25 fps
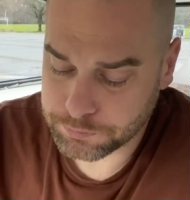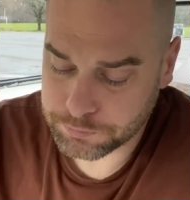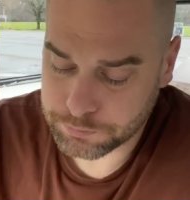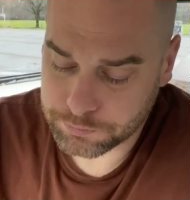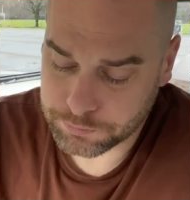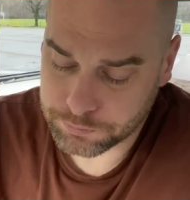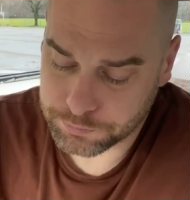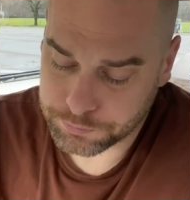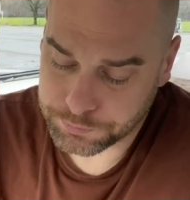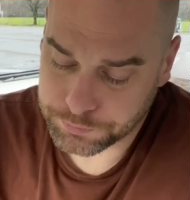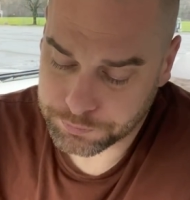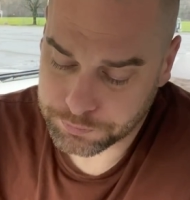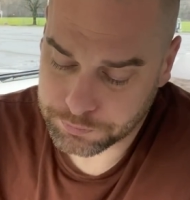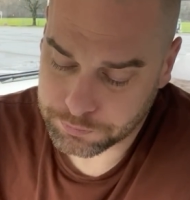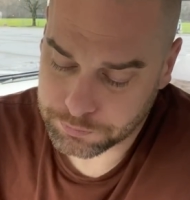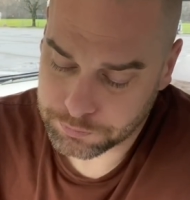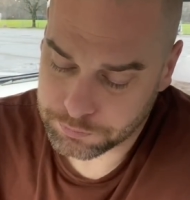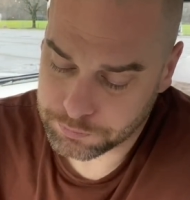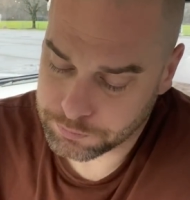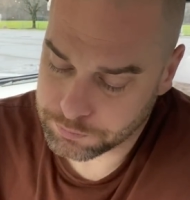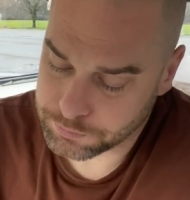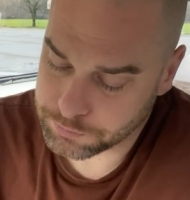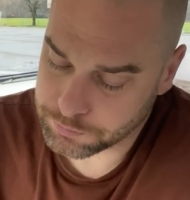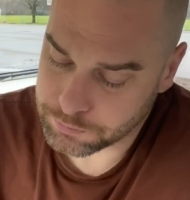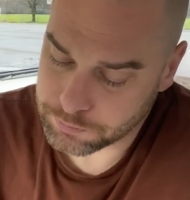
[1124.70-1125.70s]

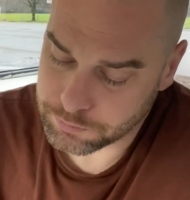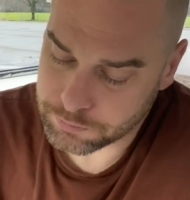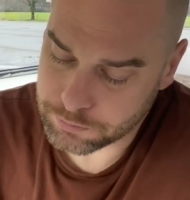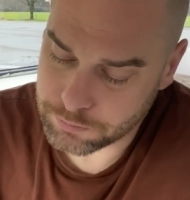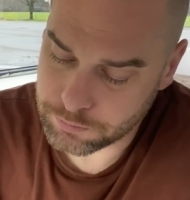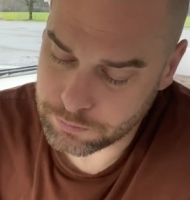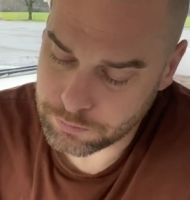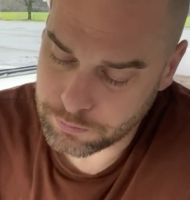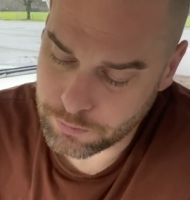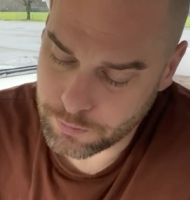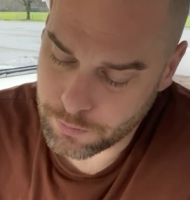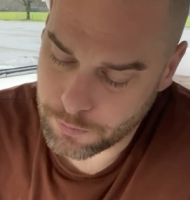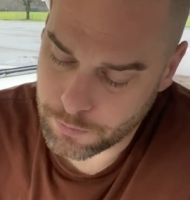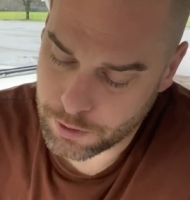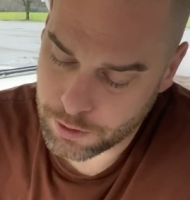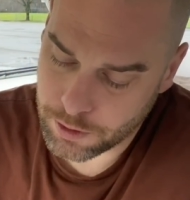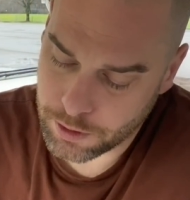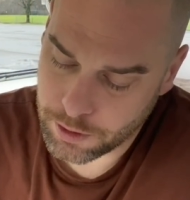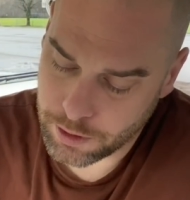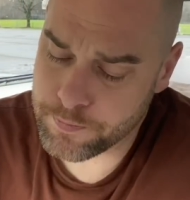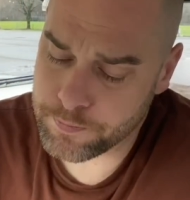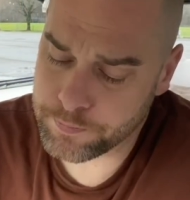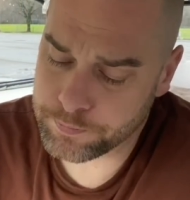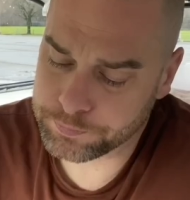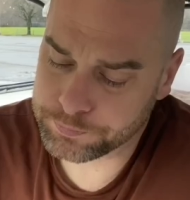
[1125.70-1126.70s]

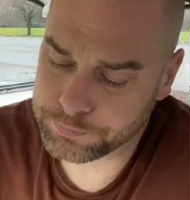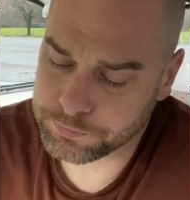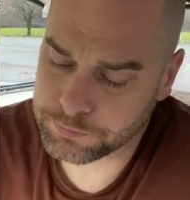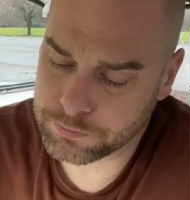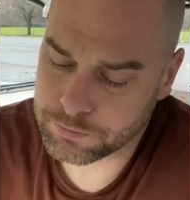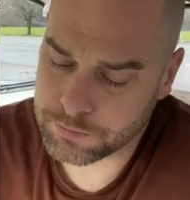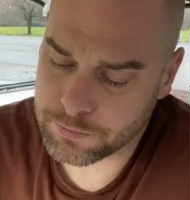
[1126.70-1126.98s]
No one is speaking in this clip.